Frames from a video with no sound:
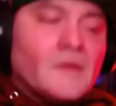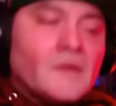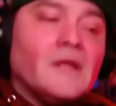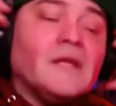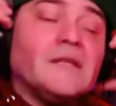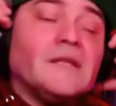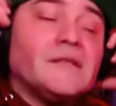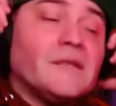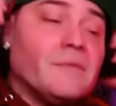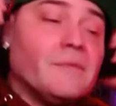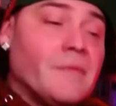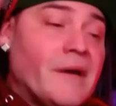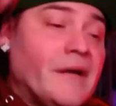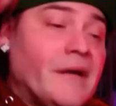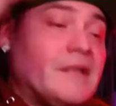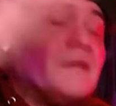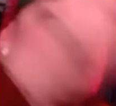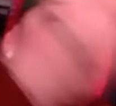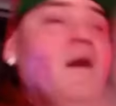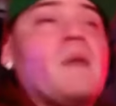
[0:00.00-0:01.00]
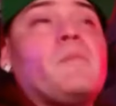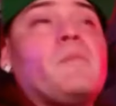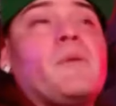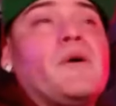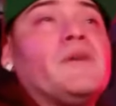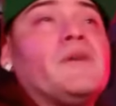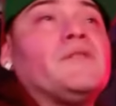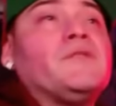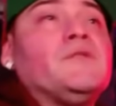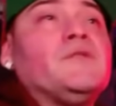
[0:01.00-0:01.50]
Listen, man, in my
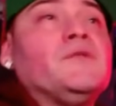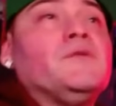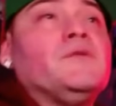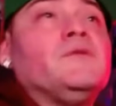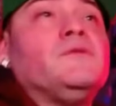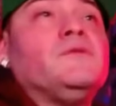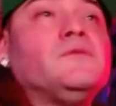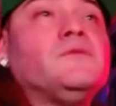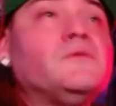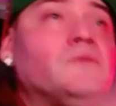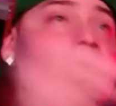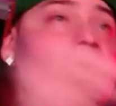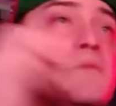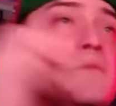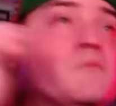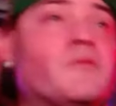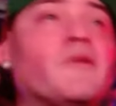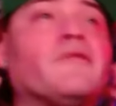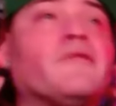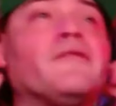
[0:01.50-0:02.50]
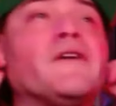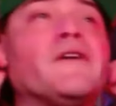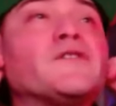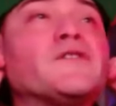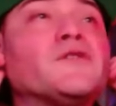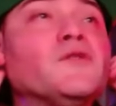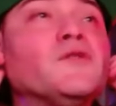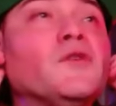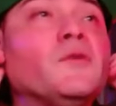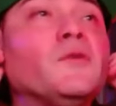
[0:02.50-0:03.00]
personal,
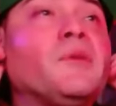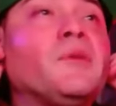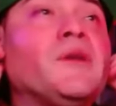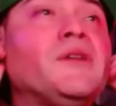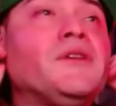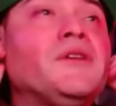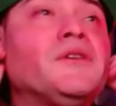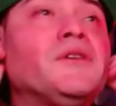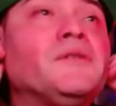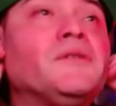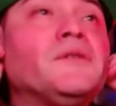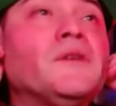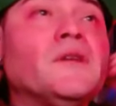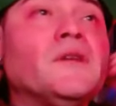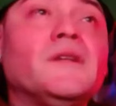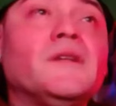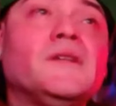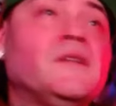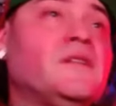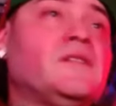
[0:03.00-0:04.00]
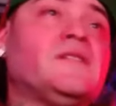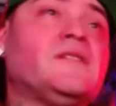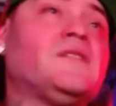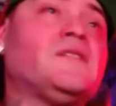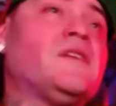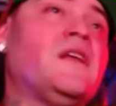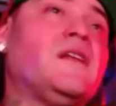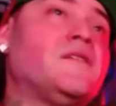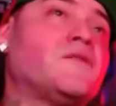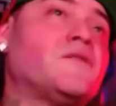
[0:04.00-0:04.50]
professional opinion, this is
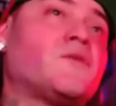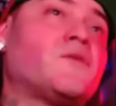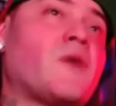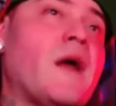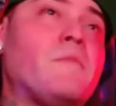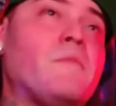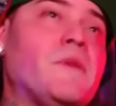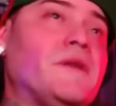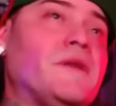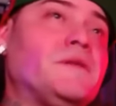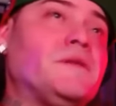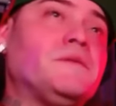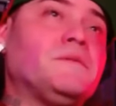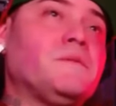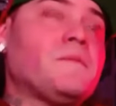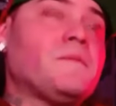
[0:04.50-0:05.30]
an entrapment.